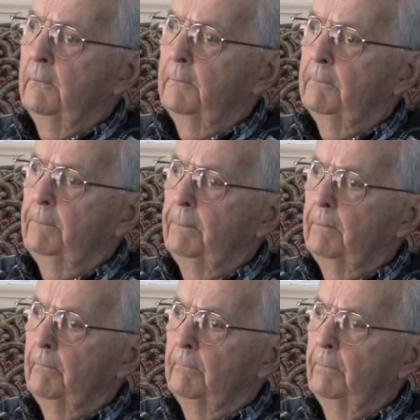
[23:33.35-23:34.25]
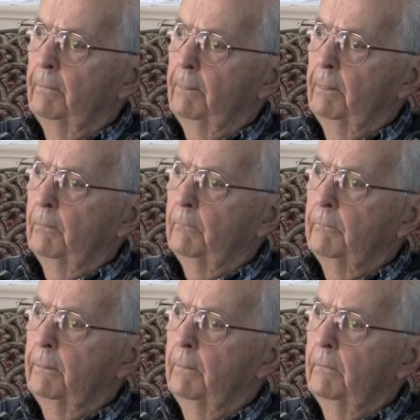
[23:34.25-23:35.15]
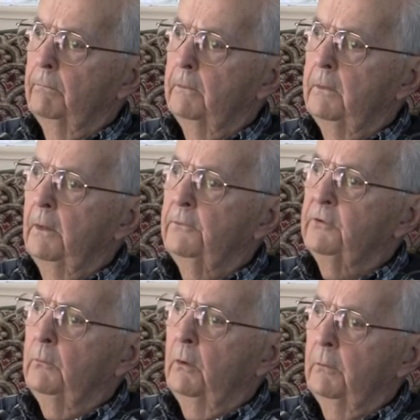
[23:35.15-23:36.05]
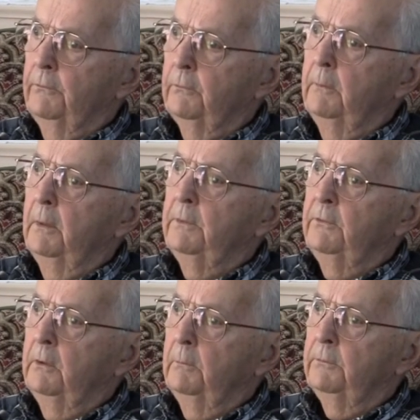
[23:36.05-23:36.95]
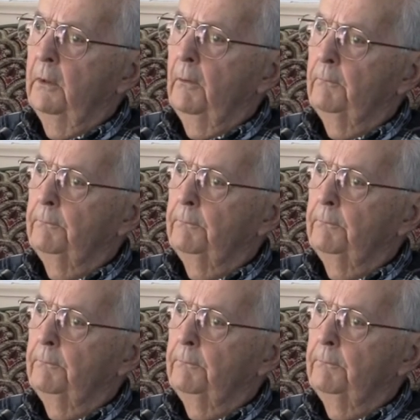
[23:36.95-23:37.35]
given. Those are three-man teams, I think. Yeah, they were three-man yeah. teams. Yeah.